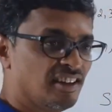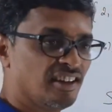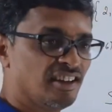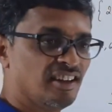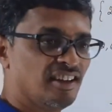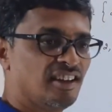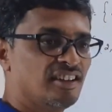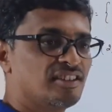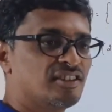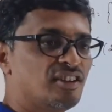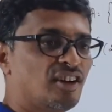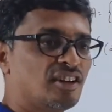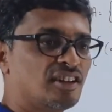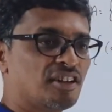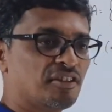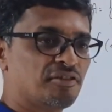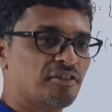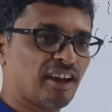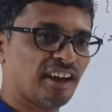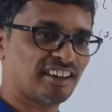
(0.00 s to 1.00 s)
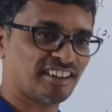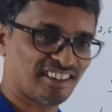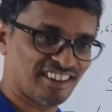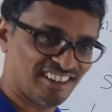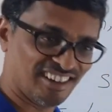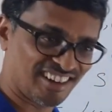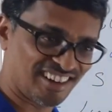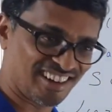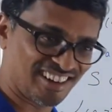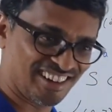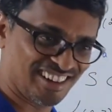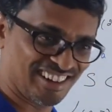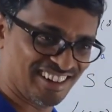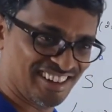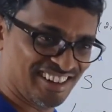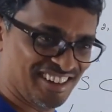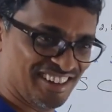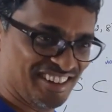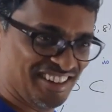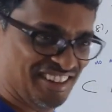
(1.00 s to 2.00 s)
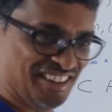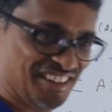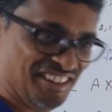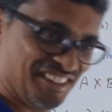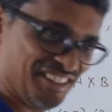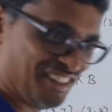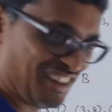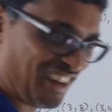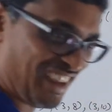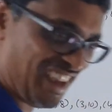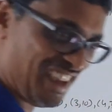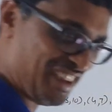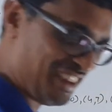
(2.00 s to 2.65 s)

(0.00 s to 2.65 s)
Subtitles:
is not a factor. Okay, you